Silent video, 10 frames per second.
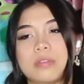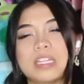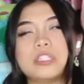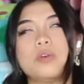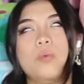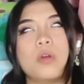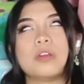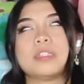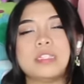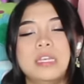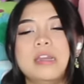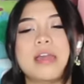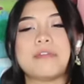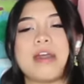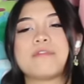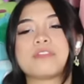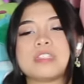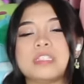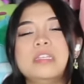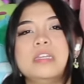That's the worst scene I've ever
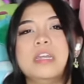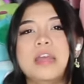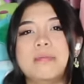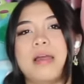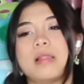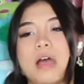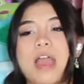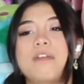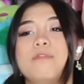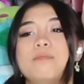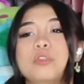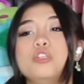seen in my life.